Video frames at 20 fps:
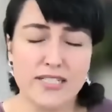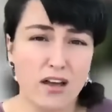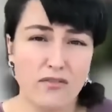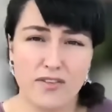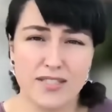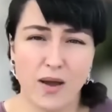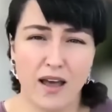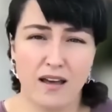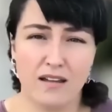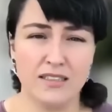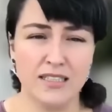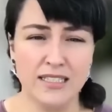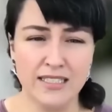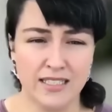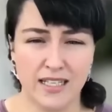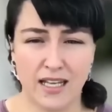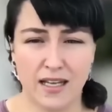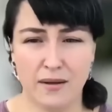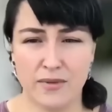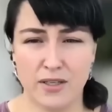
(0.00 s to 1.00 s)
now, public
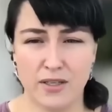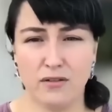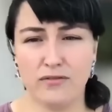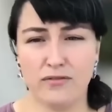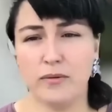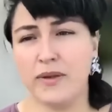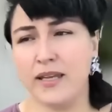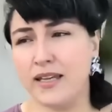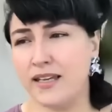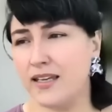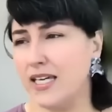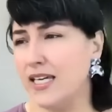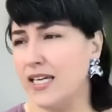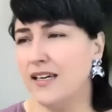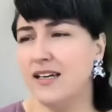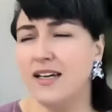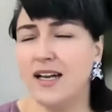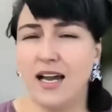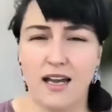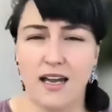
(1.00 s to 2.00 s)
health experts
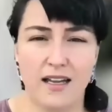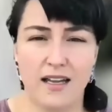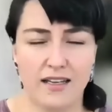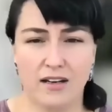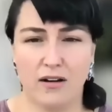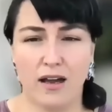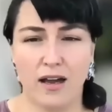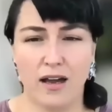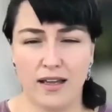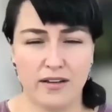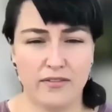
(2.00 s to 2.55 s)
at UNE tell me